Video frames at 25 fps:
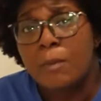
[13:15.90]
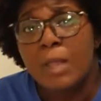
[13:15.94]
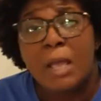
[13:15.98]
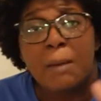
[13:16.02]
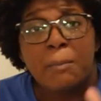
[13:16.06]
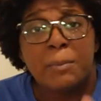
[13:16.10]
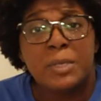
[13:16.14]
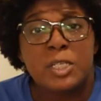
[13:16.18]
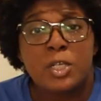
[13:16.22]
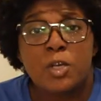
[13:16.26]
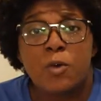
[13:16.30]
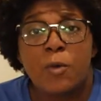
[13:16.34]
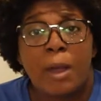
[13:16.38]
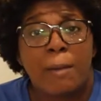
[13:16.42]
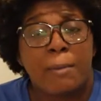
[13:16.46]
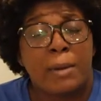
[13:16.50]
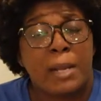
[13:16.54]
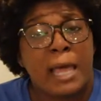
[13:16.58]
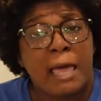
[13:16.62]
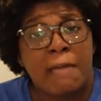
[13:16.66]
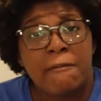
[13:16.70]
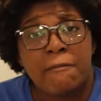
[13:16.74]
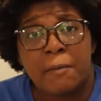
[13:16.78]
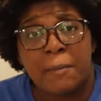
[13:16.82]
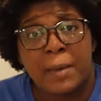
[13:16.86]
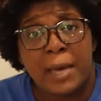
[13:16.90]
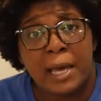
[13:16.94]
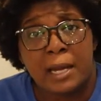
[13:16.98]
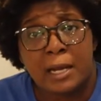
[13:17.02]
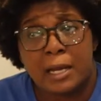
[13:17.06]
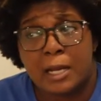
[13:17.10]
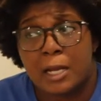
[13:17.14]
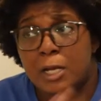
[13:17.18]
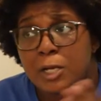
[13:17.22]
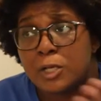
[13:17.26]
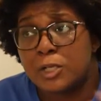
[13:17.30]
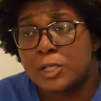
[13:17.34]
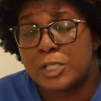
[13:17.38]
But she grabbed a knife up out of
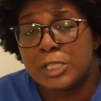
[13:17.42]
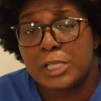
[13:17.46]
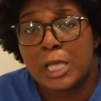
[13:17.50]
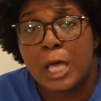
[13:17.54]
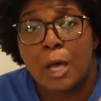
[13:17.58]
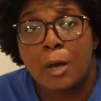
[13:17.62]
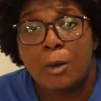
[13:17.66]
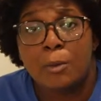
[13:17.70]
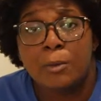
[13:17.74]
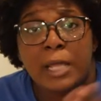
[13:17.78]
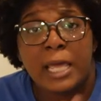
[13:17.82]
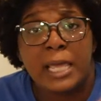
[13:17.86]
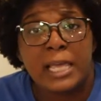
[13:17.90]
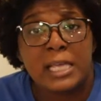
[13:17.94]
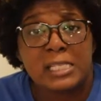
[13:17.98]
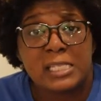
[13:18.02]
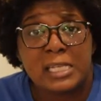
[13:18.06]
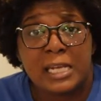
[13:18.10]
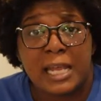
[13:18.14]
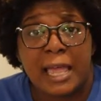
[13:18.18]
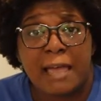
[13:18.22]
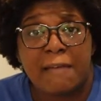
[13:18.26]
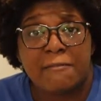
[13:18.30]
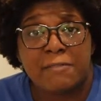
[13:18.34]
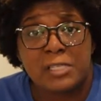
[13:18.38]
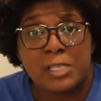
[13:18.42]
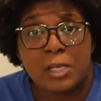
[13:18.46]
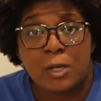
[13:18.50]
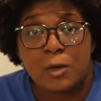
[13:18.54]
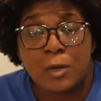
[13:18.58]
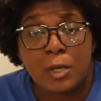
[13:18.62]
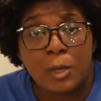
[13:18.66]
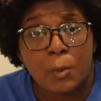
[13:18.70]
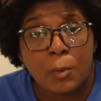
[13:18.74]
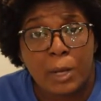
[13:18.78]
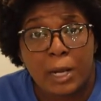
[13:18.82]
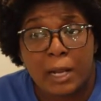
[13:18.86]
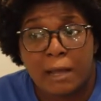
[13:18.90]
there. So they get to the
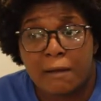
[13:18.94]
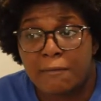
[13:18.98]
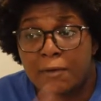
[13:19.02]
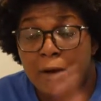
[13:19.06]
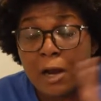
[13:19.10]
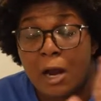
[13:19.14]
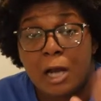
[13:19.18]
cafeteria, whatever.